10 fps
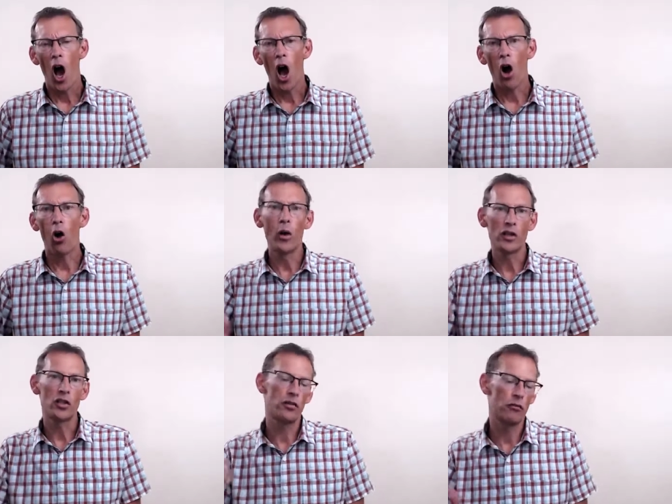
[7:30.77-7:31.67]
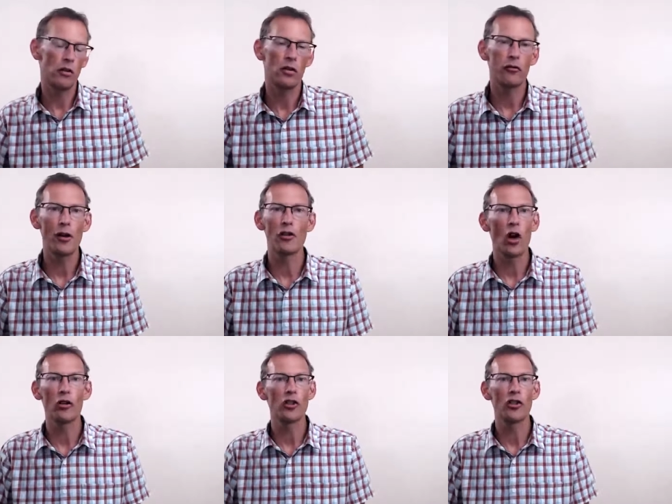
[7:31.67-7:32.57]
Oh, it's
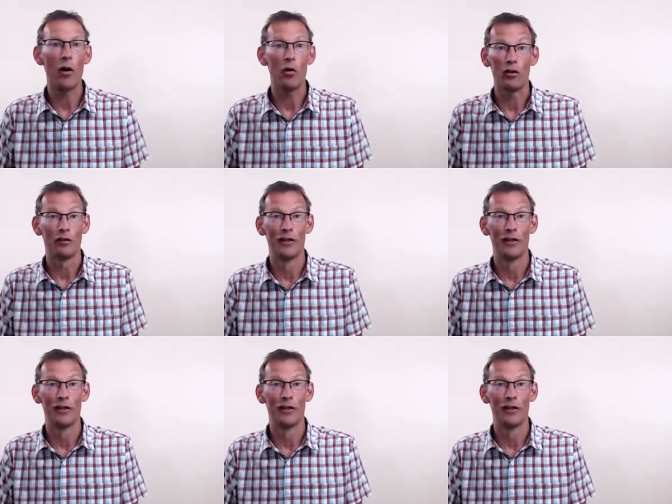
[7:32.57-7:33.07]
$300 an hour.